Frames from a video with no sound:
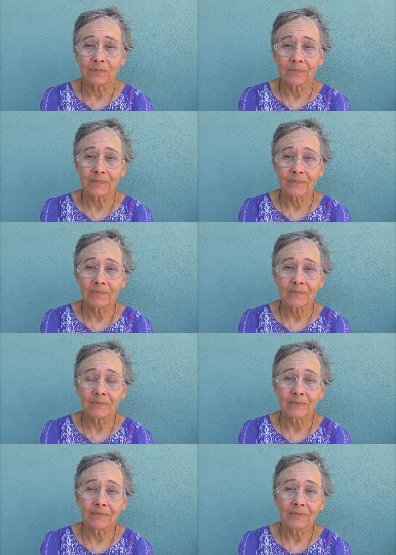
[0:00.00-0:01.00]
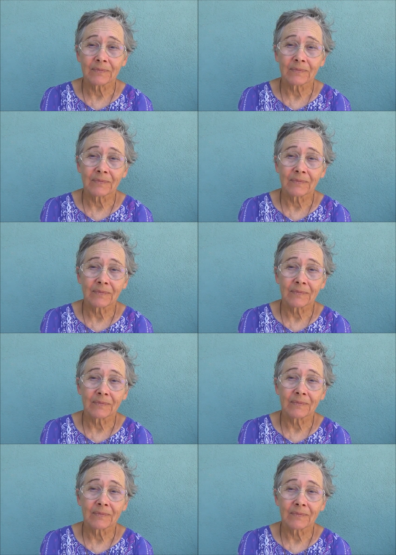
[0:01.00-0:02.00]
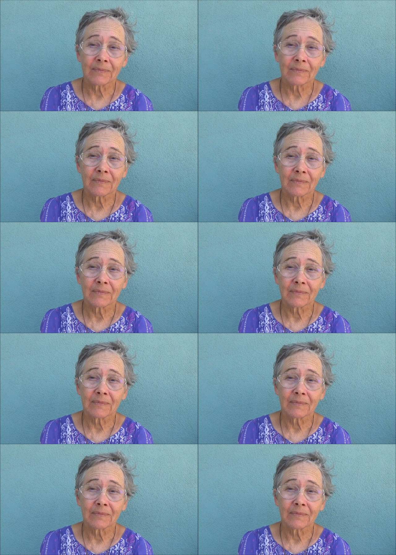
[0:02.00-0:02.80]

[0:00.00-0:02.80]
[no speech]